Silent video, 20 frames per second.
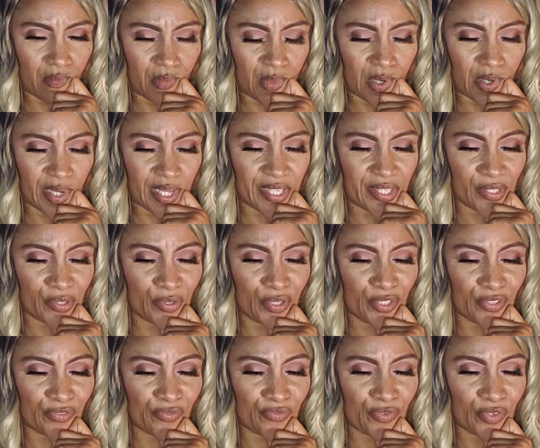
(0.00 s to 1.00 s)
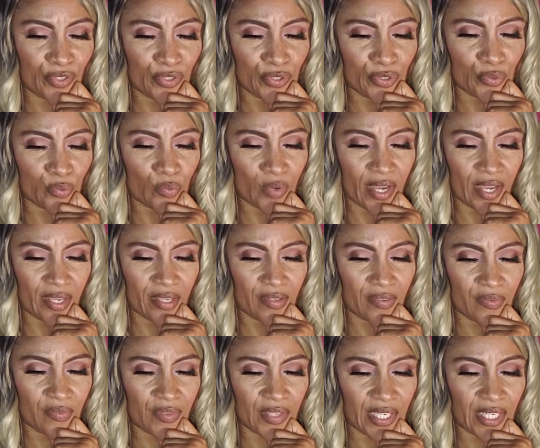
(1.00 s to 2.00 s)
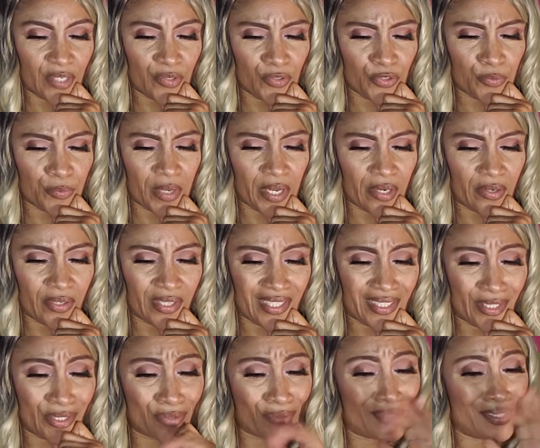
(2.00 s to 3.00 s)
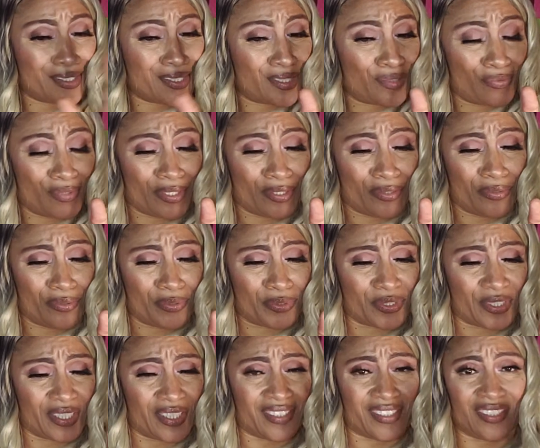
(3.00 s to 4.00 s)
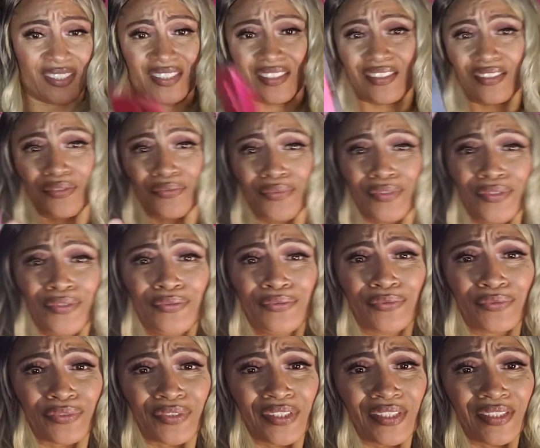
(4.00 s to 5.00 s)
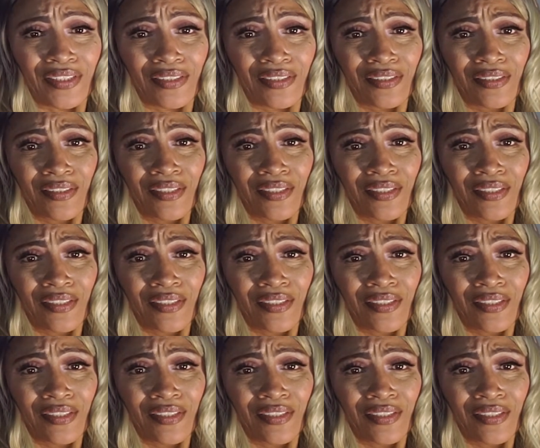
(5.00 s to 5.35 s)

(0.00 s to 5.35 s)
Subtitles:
Okay, so his first wife that he was married to, this is what Google says. See, this is what Google says.